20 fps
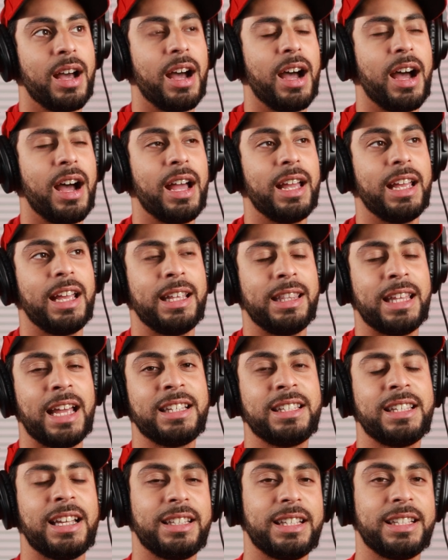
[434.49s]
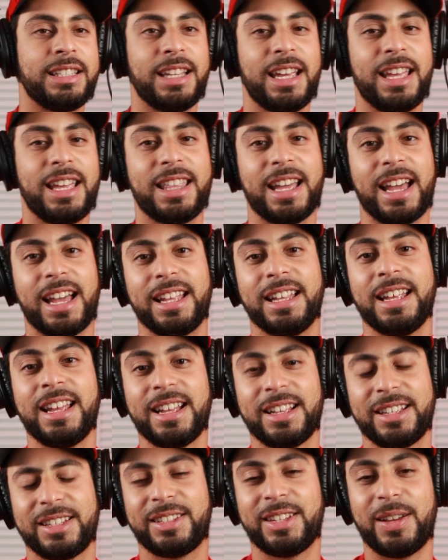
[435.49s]
And that's not to say that
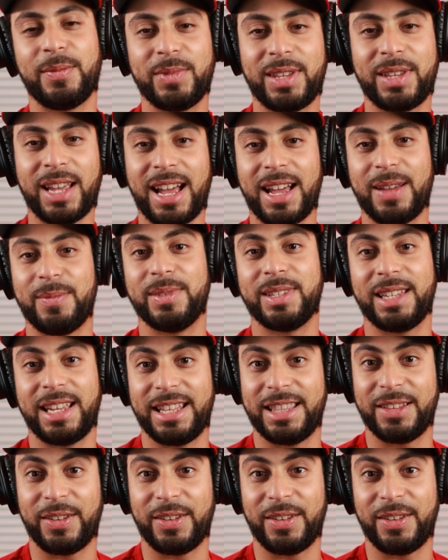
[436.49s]
sometimes